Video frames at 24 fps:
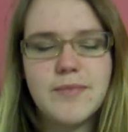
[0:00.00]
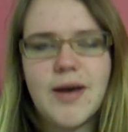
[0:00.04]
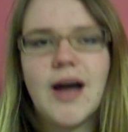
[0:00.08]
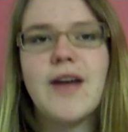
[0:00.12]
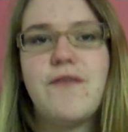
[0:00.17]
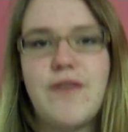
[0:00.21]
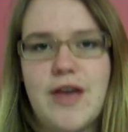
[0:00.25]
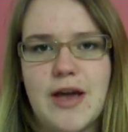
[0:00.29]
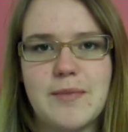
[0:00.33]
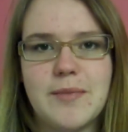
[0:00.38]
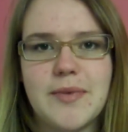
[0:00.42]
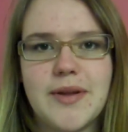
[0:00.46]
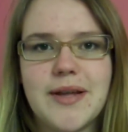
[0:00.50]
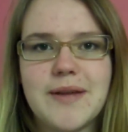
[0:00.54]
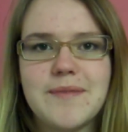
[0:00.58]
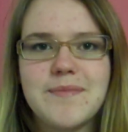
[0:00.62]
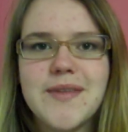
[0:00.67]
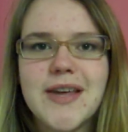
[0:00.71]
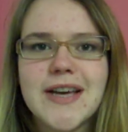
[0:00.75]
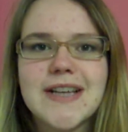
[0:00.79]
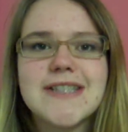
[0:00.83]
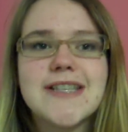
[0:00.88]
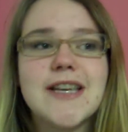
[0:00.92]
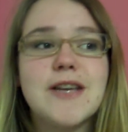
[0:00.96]
my family.
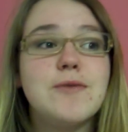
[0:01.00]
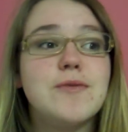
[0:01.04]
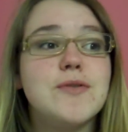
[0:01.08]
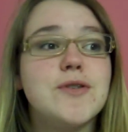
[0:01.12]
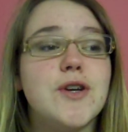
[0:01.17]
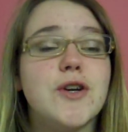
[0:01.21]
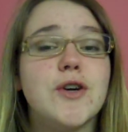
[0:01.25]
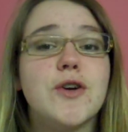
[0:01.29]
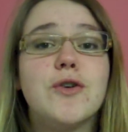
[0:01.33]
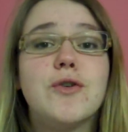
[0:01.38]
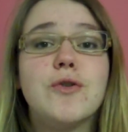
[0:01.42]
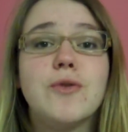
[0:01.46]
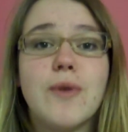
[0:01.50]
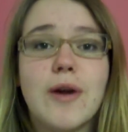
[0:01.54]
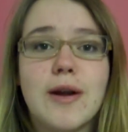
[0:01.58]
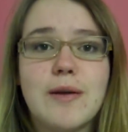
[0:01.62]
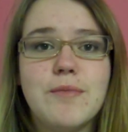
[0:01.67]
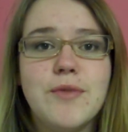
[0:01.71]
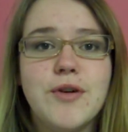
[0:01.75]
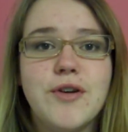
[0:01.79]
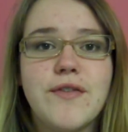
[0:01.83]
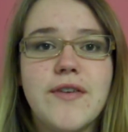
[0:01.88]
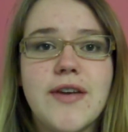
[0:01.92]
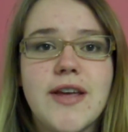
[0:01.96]
Yes, it was a
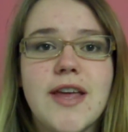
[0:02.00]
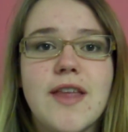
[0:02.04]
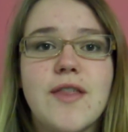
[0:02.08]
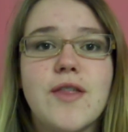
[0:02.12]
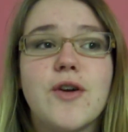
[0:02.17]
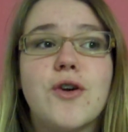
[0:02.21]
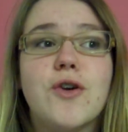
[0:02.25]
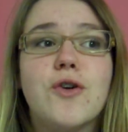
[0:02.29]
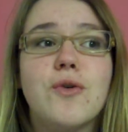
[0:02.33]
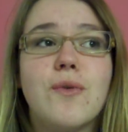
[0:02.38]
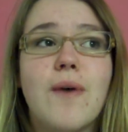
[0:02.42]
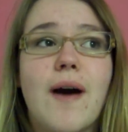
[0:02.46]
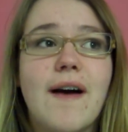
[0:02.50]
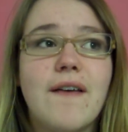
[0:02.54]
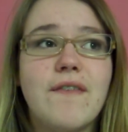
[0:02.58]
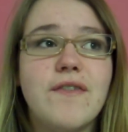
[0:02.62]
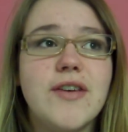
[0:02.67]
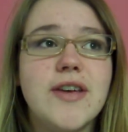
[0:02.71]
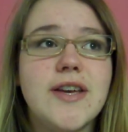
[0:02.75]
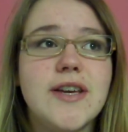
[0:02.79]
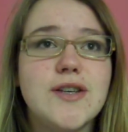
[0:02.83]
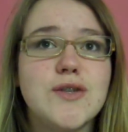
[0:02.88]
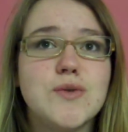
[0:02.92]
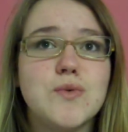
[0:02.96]
great movie. The
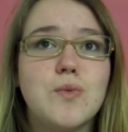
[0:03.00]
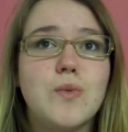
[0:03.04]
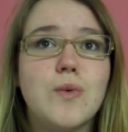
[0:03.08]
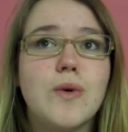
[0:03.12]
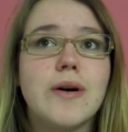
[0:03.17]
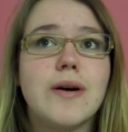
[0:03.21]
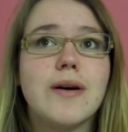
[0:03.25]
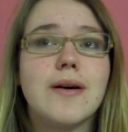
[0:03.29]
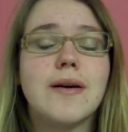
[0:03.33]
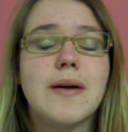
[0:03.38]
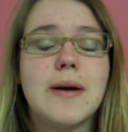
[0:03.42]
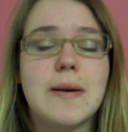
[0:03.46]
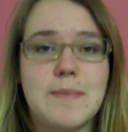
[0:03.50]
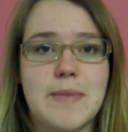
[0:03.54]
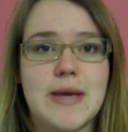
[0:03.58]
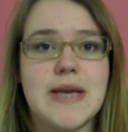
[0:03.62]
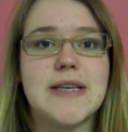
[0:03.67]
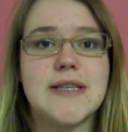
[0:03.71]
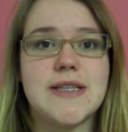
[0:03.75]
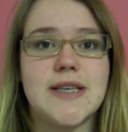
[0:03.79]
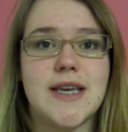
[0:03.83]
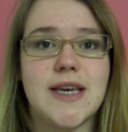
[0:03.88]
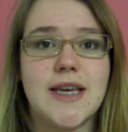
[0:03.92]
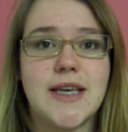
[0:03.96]
graphics were
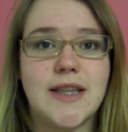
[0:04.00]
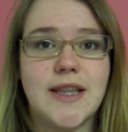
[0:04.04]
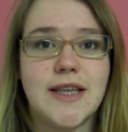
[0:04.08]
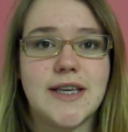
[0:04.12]
amazing.